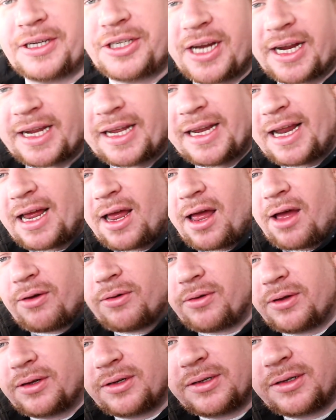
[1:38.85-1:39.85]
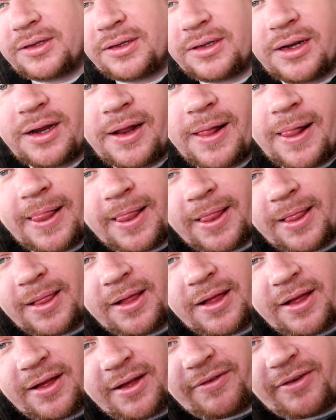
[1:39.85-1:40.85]
Check it out,
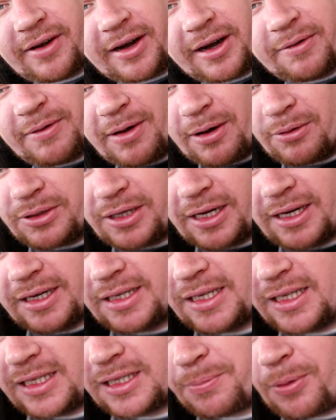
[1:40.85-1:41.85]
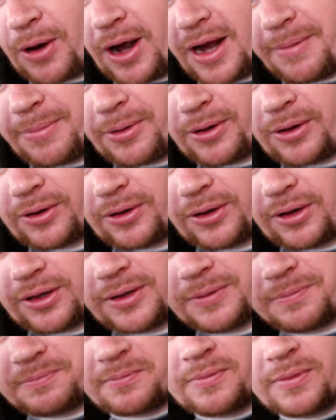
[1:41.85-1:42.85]
friggin' rotating spray ball.
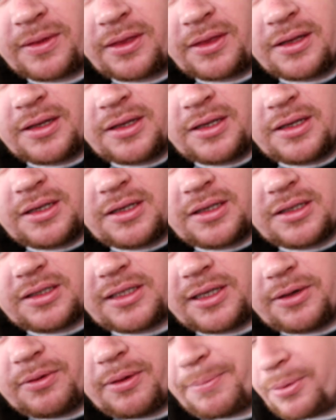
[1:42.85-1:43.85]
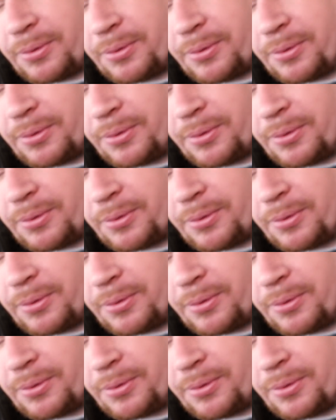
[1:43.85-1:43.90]
So we'll